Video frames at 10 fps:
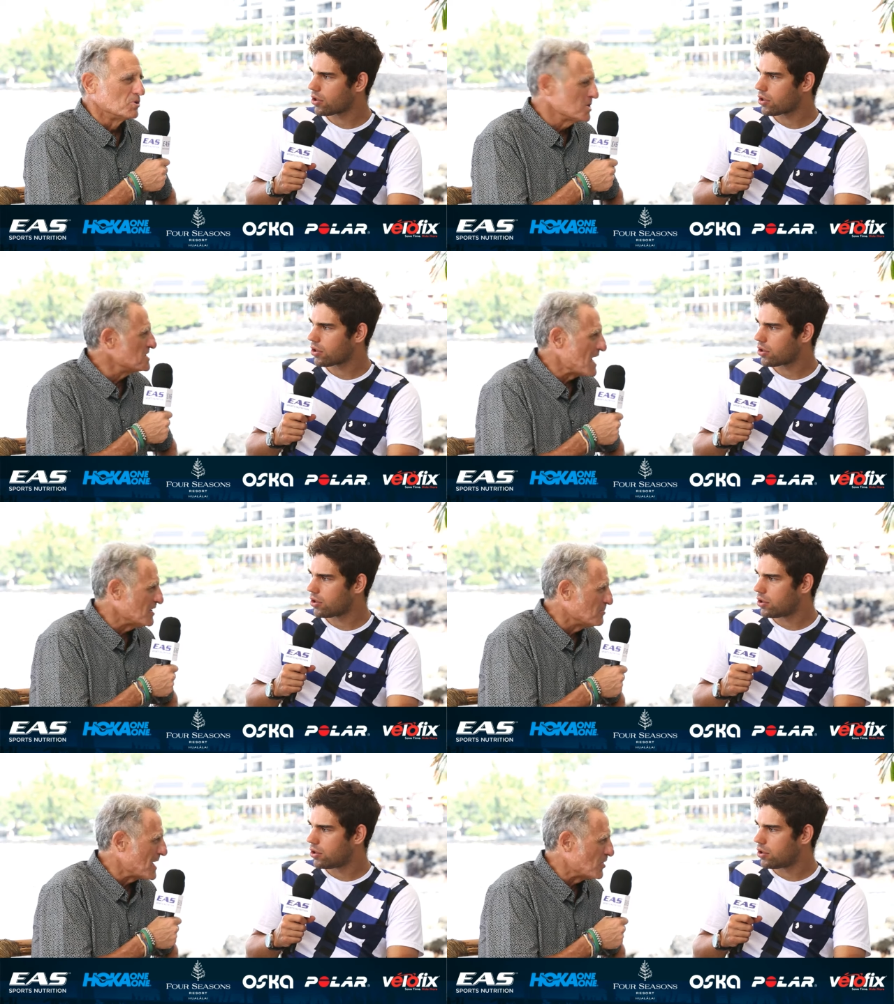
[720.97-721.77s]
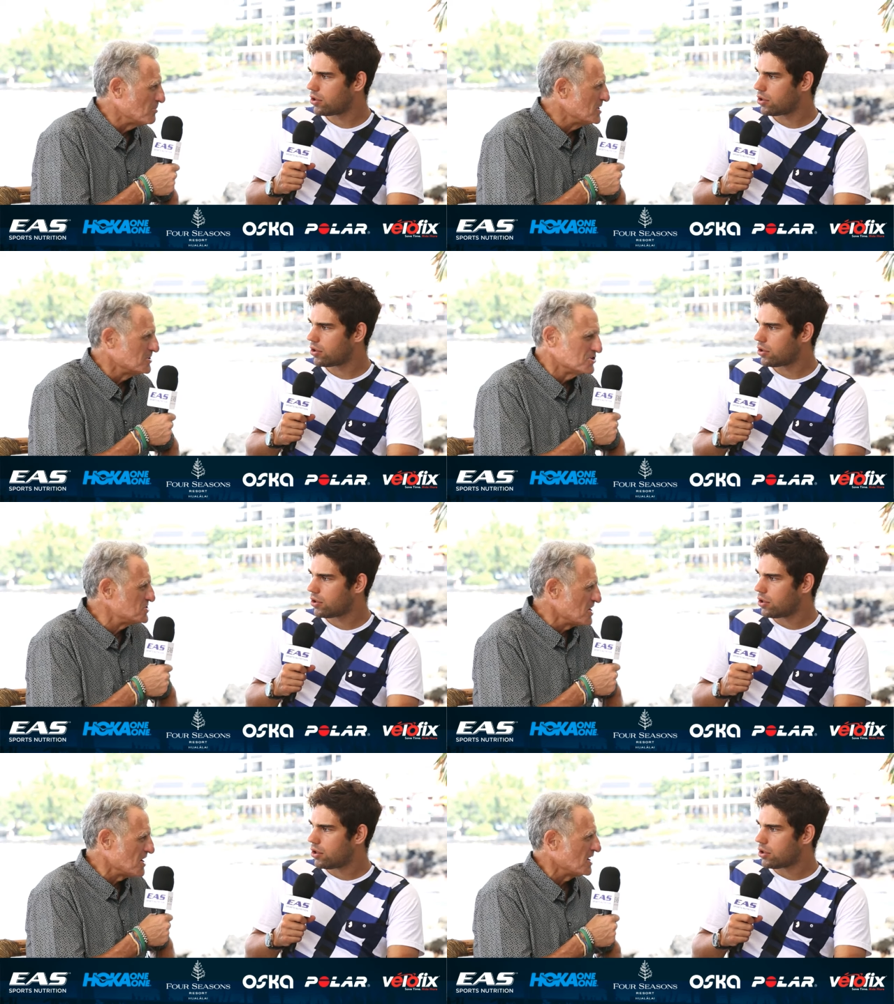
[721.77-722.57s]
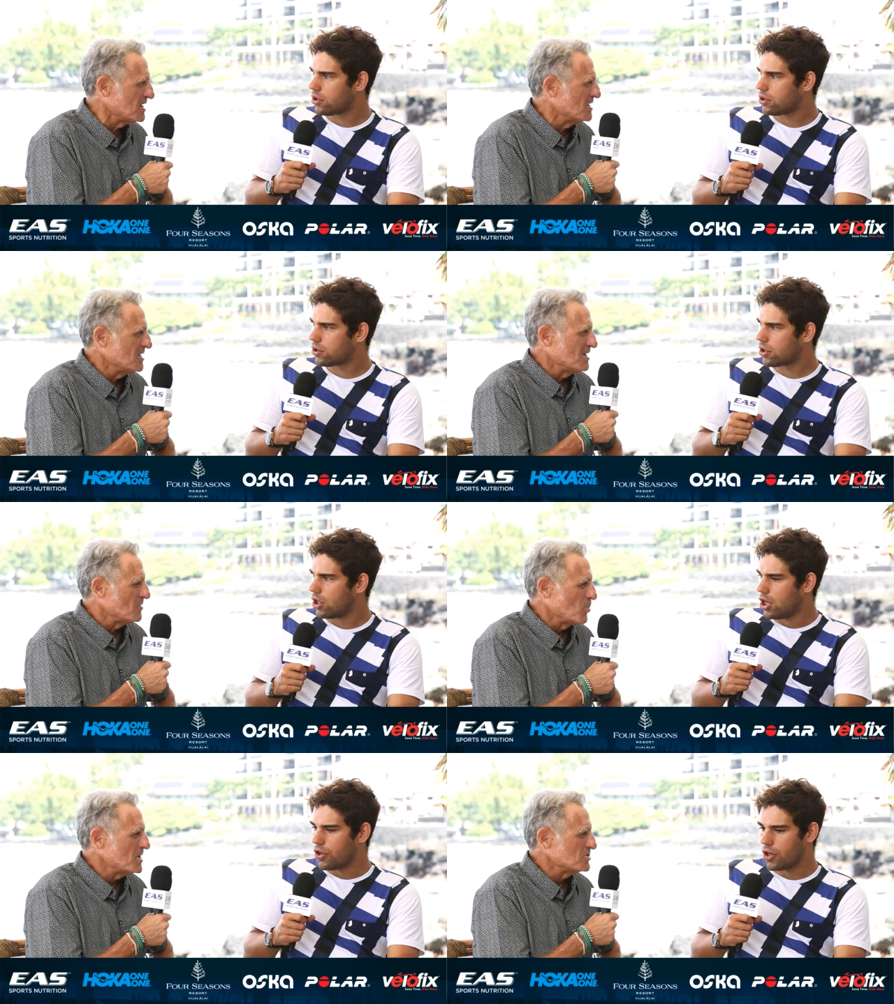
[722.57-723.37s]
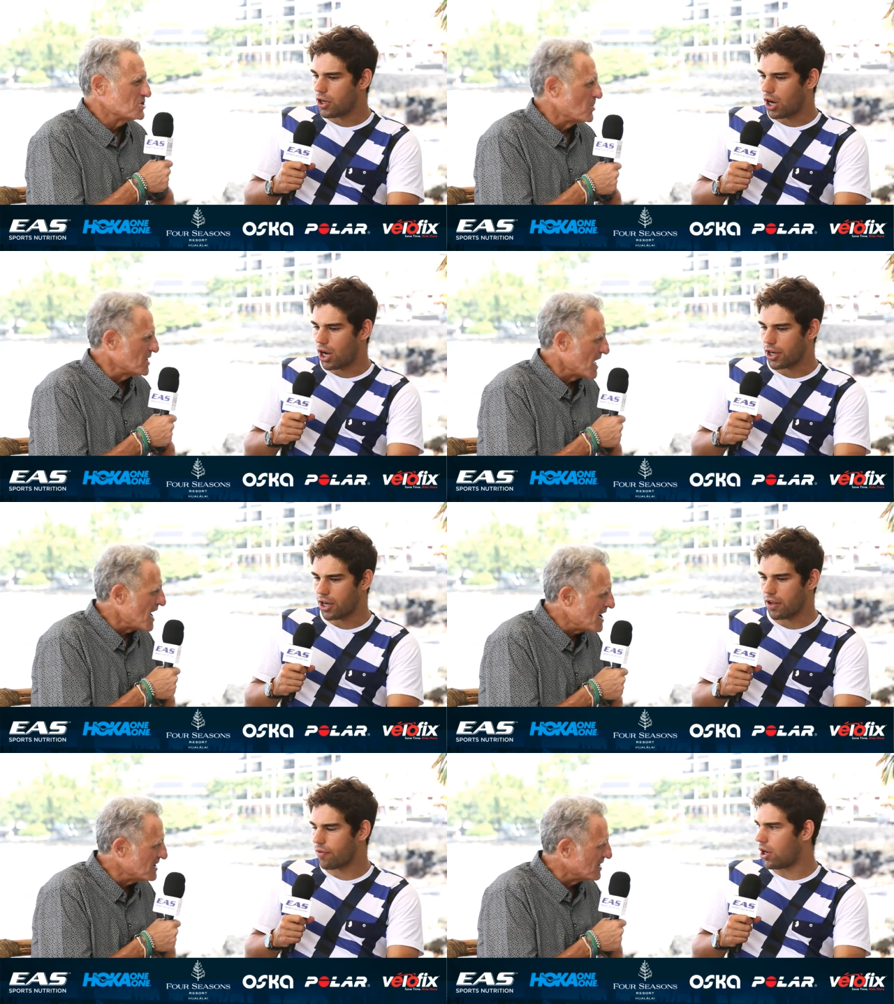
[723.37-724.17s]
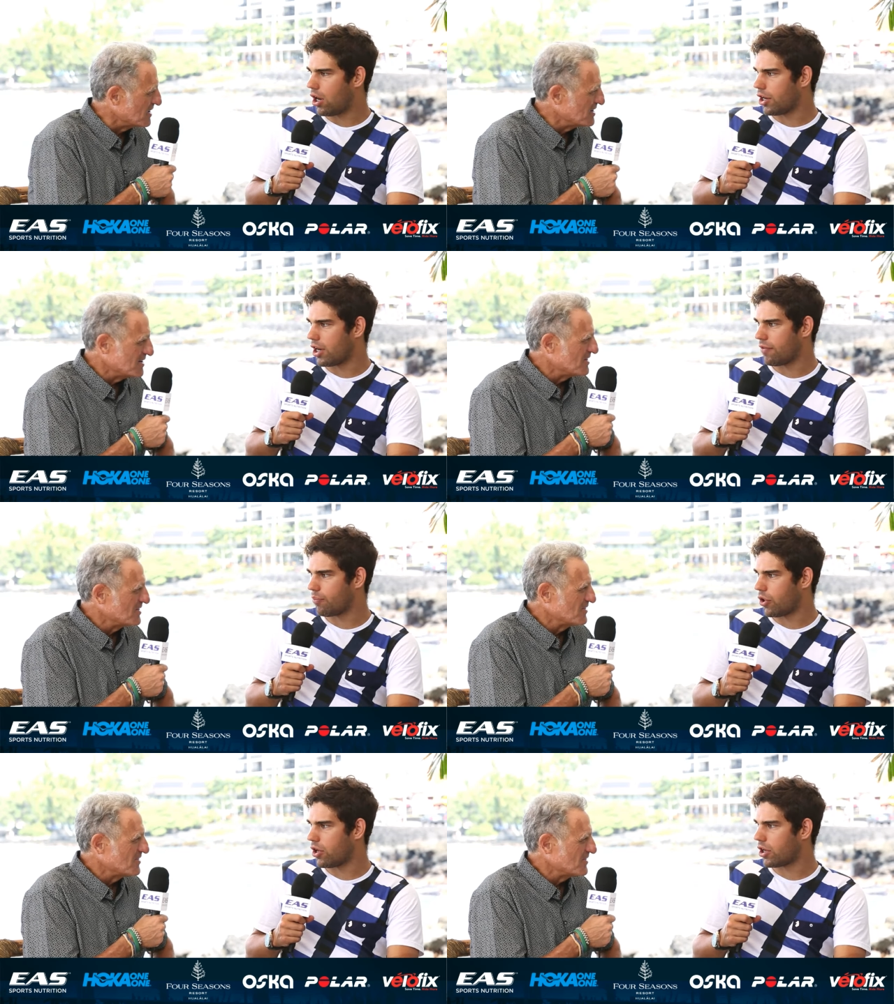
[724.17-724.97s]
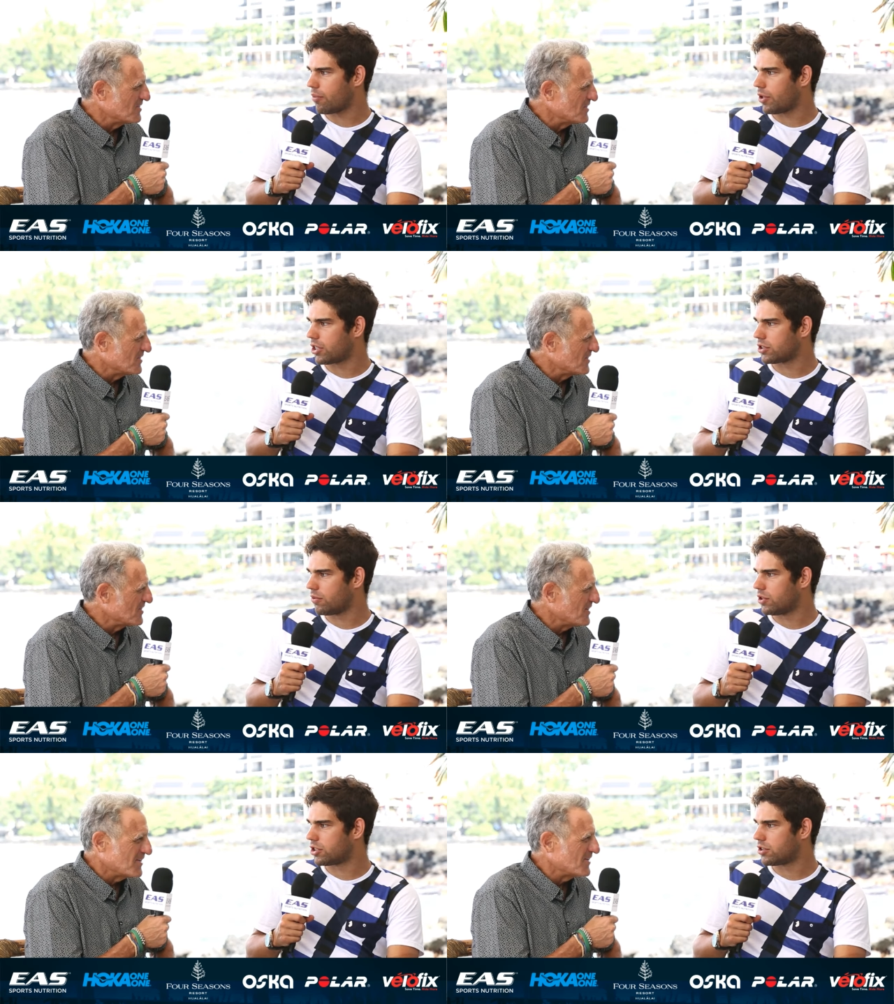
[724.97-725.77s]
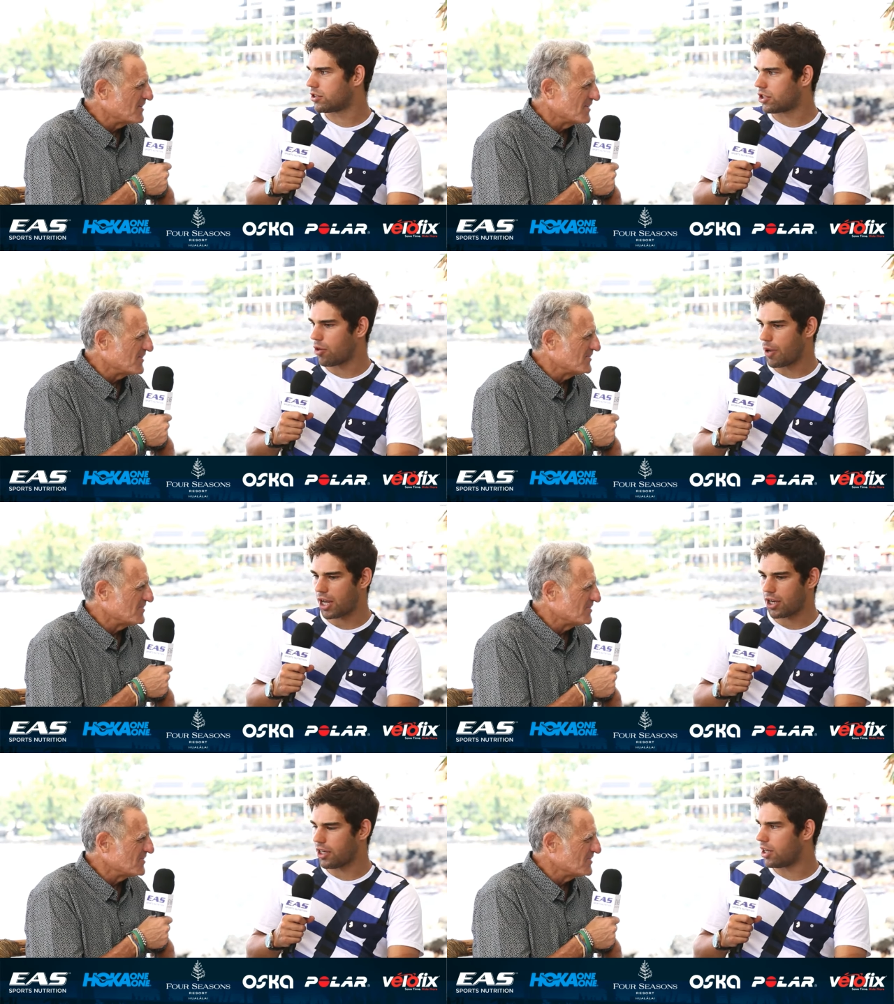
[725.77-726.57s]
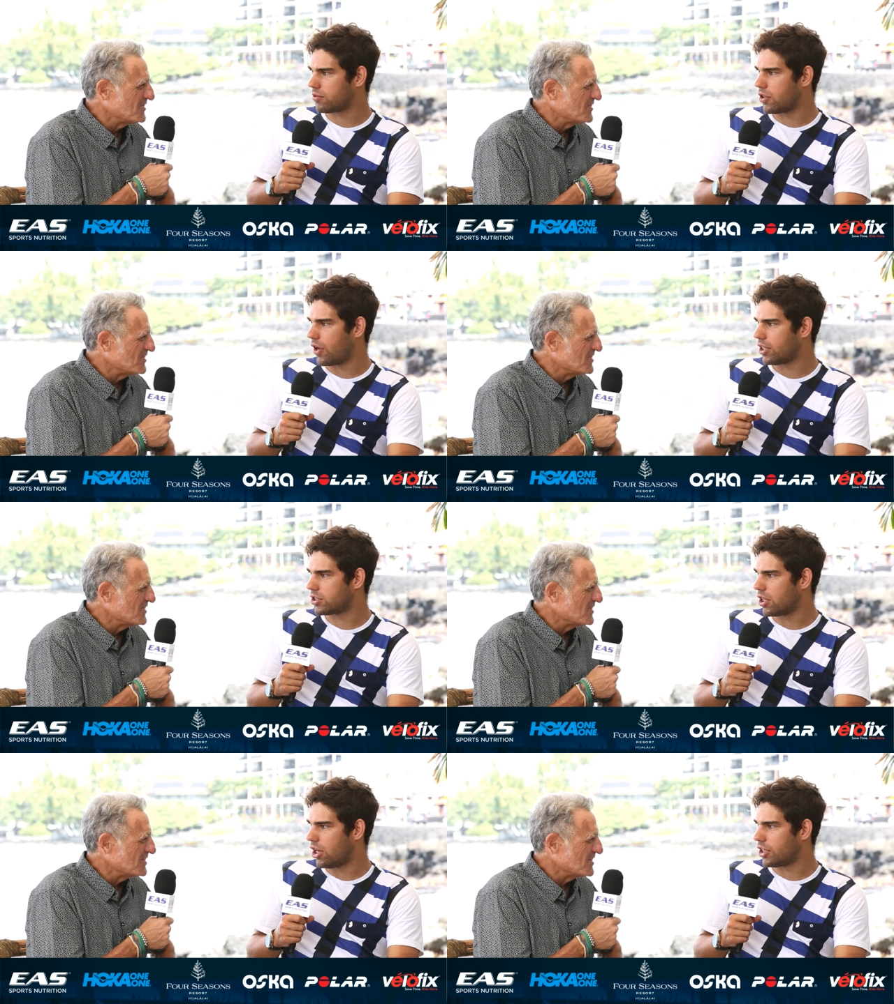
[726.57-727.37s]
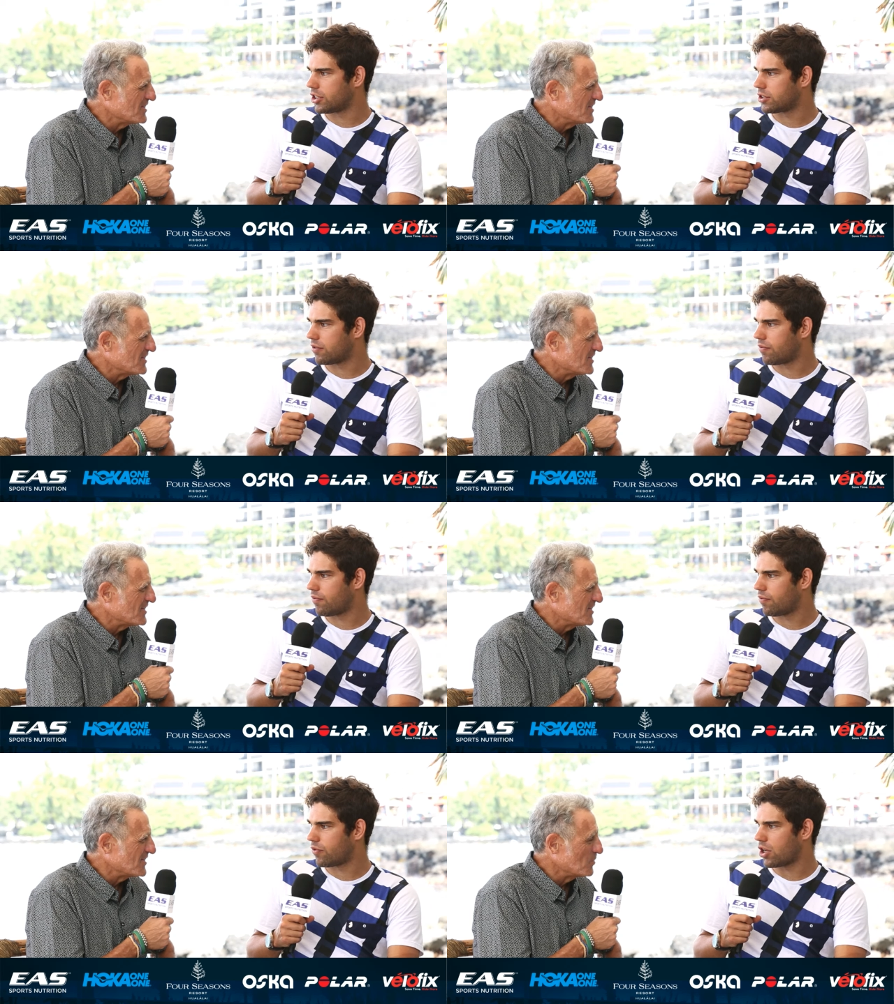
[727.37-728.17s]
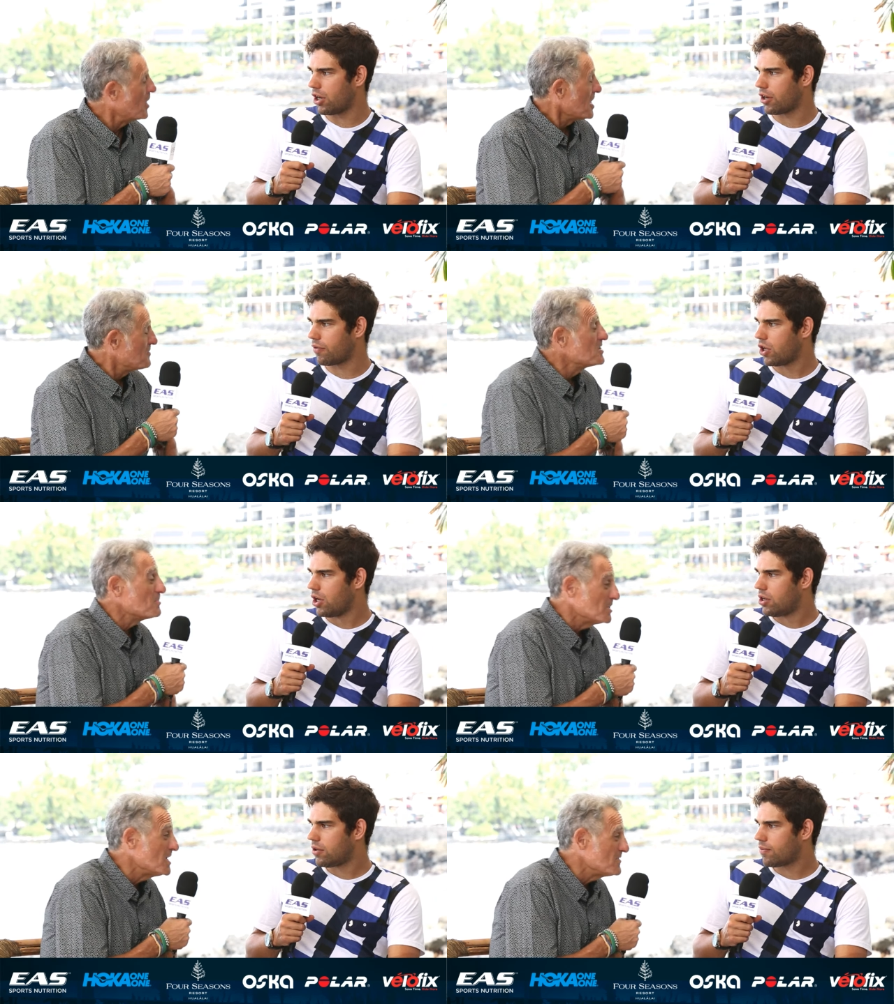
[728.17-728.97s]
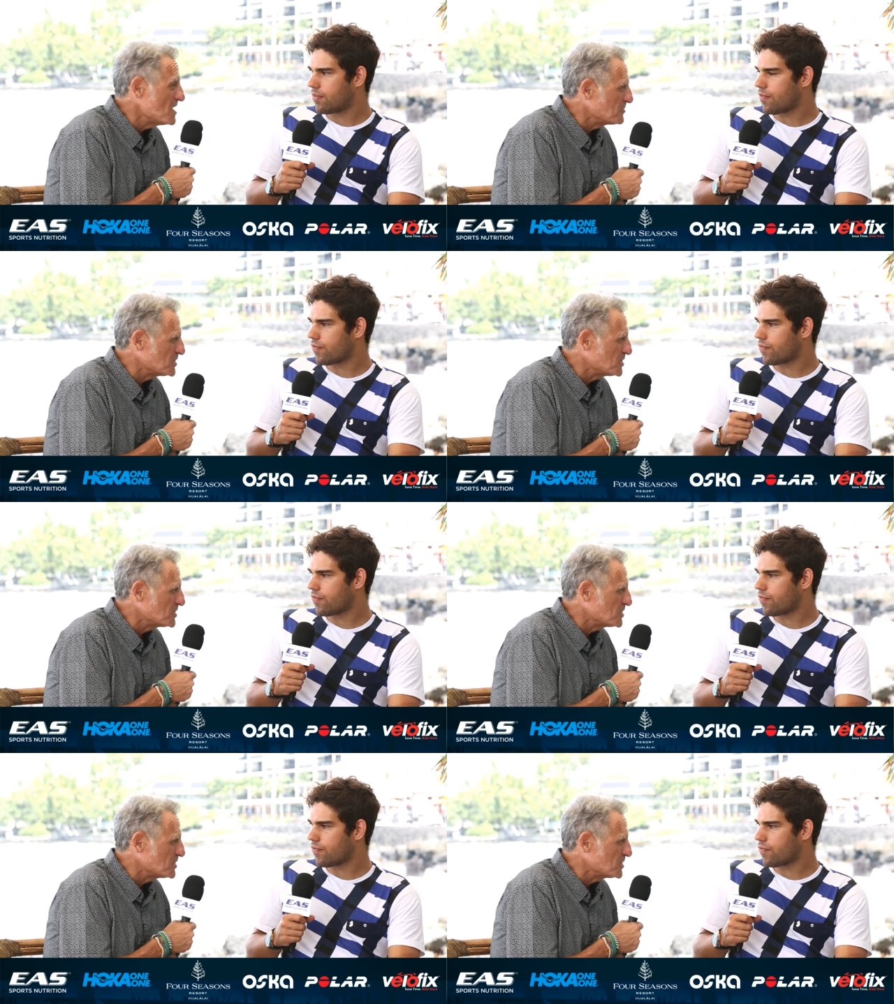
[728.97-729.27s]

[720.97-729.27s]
Speaker 1: looking down at your power meter, just thinking, what
Speaker 2: is going on here? I didn't even bother looking, because it was so bad leading up to the race that I just.
Speaker 1: Right, even leading up